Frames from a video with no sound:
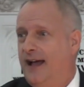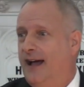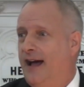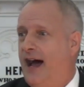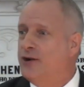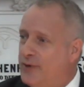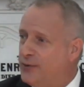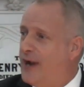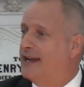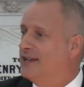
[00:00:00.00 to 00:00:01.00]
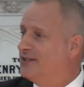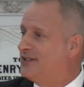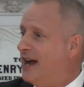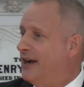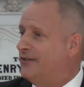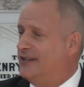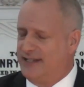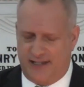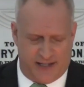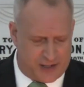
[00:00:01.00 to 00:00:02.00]
How do we reconcile
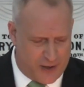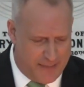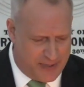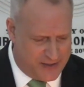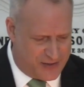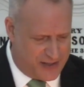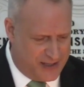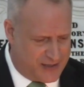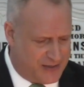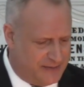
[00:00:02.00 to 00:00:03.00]
these discrepancies?